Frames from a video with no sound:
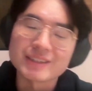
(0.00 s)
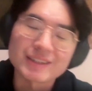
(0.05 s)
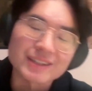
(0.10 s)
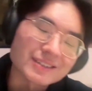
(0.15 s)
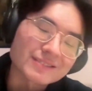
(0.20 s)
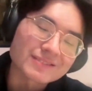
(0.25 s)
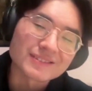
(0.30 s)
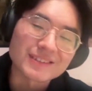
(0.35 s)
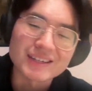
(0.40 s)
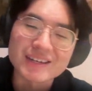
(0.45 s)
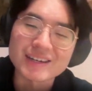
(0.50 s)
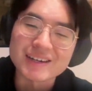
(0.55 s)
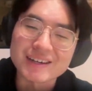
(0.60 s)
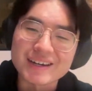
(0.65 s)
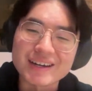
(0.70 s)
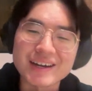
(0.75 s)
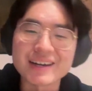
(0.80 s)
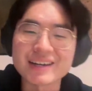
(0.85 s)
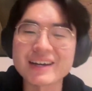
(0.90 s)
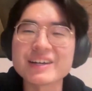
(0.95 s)
Like
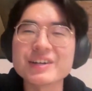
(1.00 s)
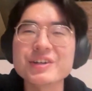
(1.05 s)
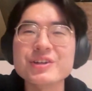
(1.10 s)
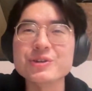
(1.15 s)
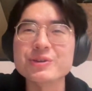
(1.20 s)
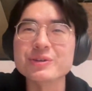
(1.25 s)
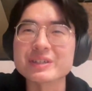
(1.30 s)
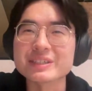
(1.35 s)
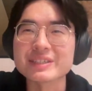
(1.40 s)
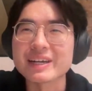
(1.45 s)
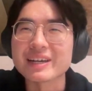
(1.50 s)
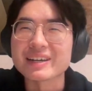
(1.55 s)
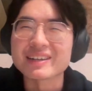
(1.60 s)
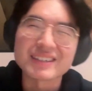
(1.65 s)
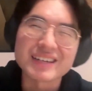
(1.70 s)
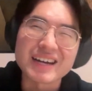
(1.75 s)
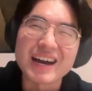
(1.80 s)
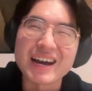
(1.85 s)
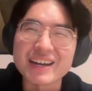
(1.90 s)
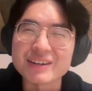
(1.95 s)
I kind of knew exactly
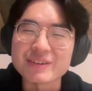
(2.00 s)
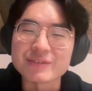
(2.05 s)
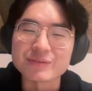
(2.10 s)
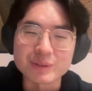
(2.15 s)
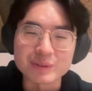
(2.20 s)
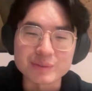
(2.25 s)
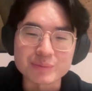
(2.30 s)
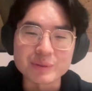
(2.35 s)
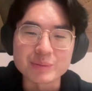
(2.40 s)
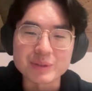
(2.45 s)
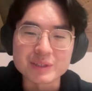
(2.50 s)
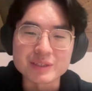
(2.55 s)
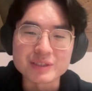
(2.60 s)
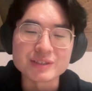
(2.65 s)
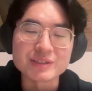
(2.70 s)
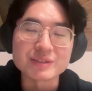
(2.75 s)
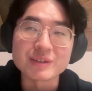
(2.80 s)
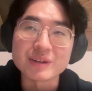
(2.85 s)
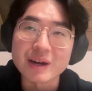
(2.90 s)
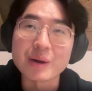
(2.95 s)
kind of what
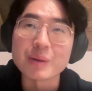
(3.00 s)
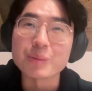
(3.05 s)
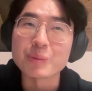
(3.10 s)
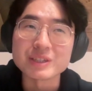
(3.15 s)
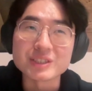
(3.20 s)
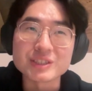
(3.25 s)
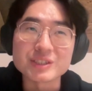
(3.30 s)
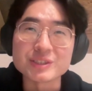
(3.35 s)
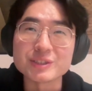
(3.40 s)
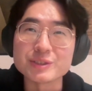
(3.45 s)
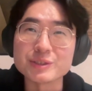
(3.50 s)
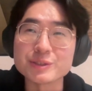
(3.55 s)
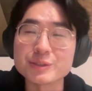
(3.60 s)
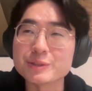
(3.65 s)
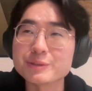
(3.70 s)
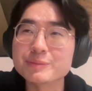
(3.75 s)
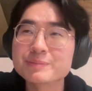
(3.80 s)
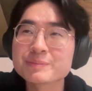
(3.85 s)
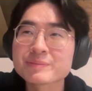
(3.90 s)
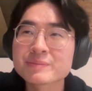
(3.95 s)
I wanted to
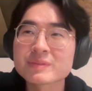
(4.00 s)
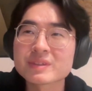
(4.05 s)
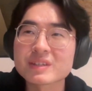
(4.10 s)
do.